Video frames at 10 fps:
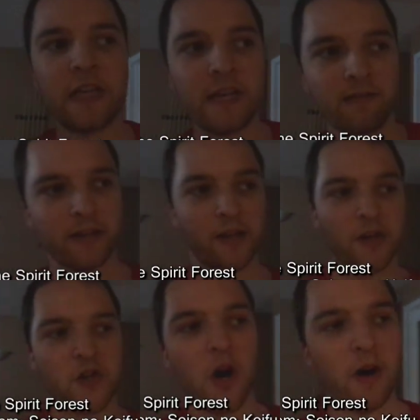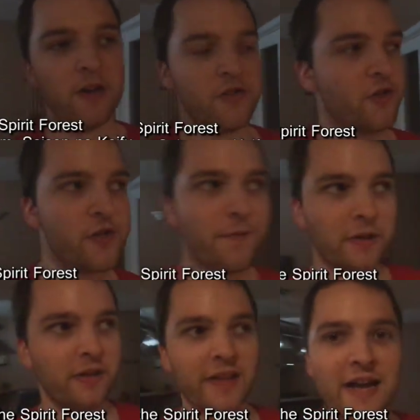need like a guitarist or
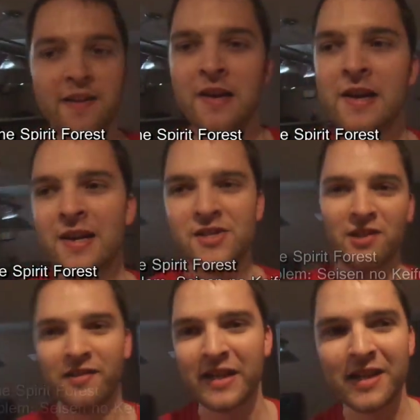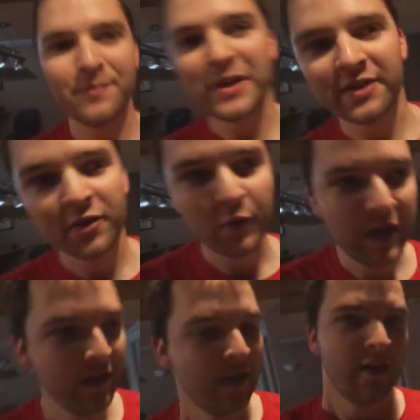something like that to lead me into
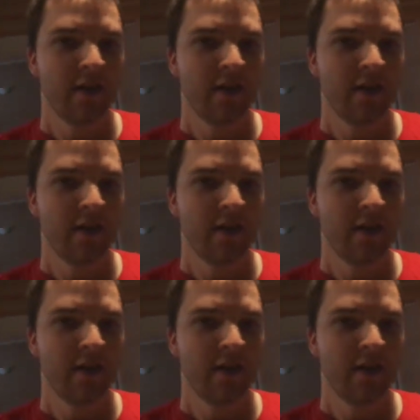it.